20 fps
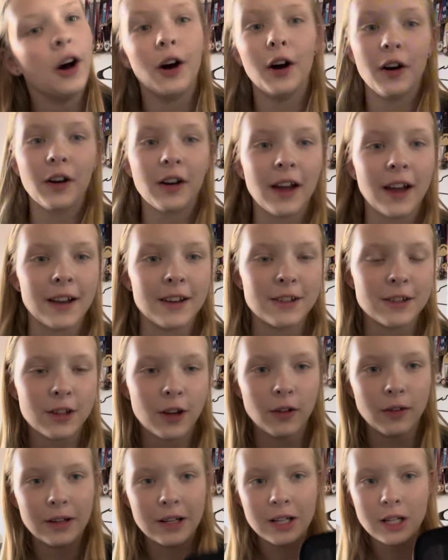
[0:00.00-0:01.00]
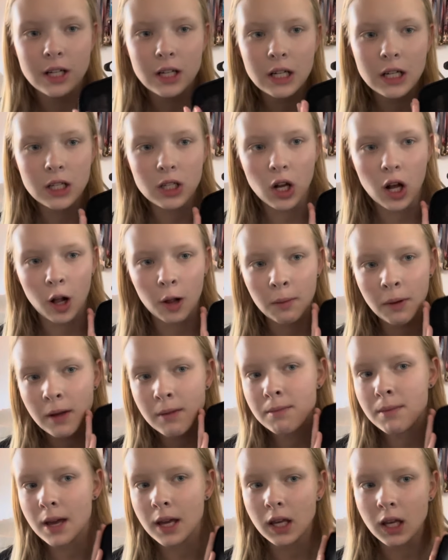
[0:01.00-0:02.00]
Okay, so here is all my
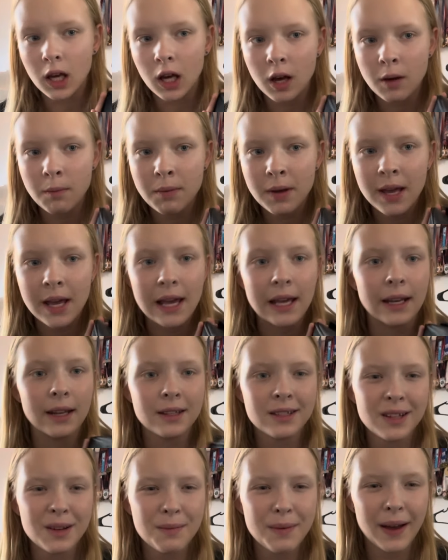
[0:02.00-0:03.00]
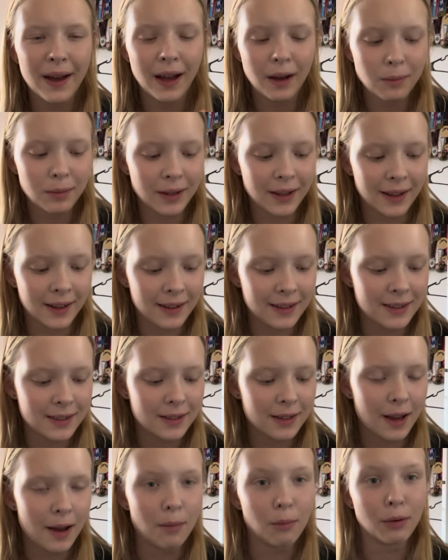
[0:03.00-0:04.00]
makeup. It is in a bag because
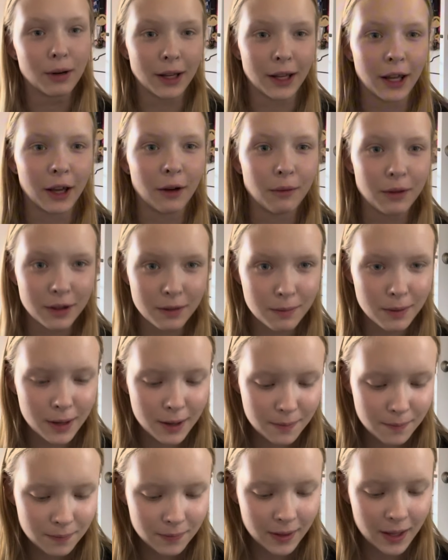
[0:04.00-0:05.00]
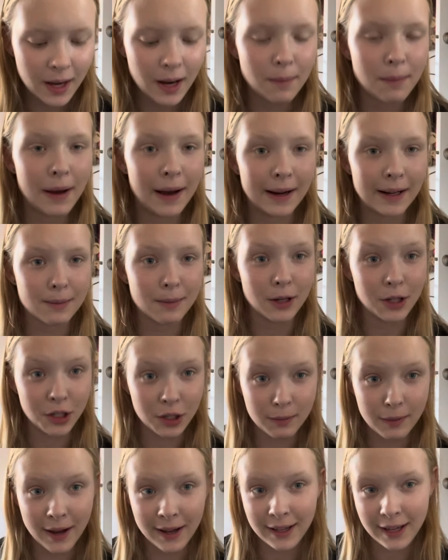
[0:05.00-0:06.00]
I'm bringing it with me, and I packed my cheer
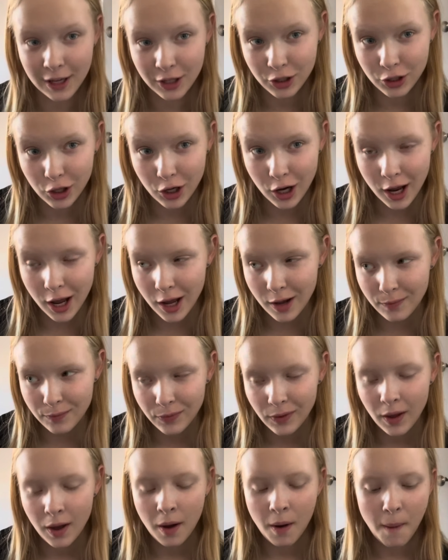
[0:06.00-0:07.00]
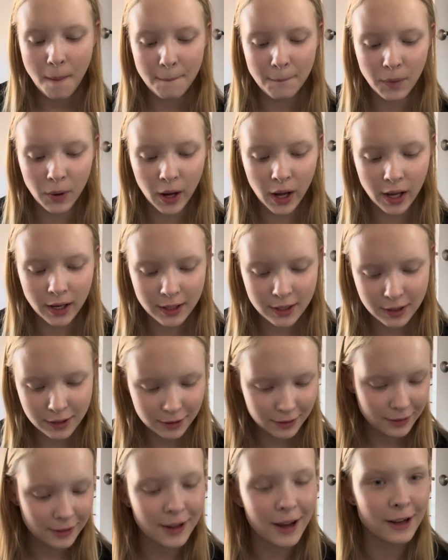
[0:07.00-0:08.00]
bag yesterday, but
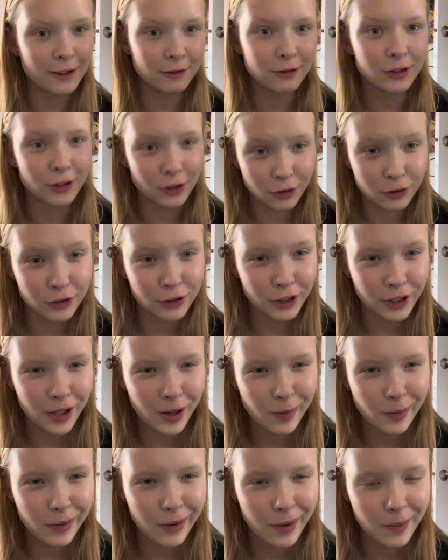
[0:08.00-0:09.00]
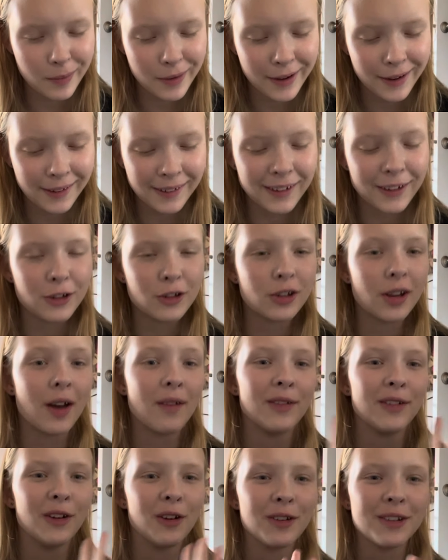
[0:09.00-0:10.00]
I don't usually keep it in a bag. I usually
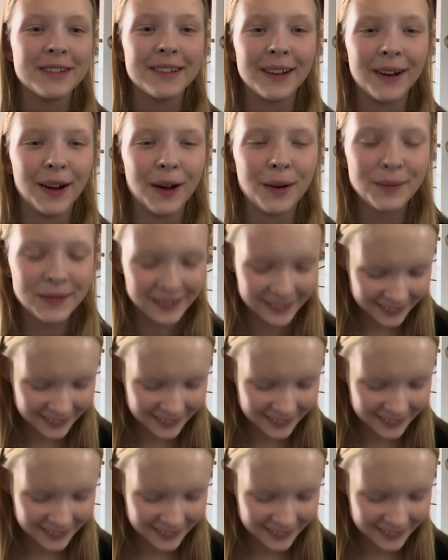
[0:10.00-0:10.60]
have it all set up.